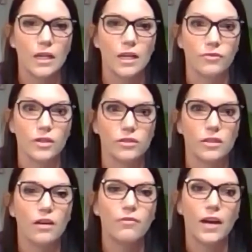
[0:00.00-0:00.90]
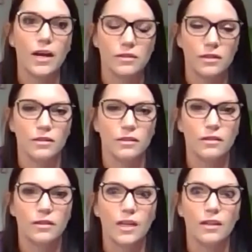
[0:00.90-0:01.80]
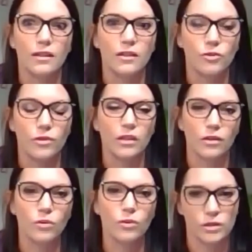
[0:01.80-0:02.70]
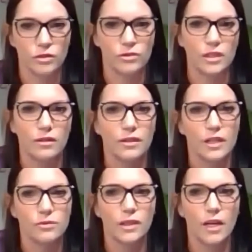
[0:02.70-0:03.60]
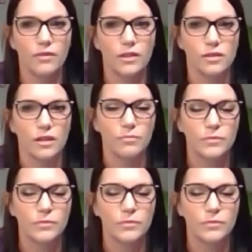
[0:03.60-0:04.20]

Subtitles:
If there's enough acid, then you get little holes in your teeth, and that's what cavities are.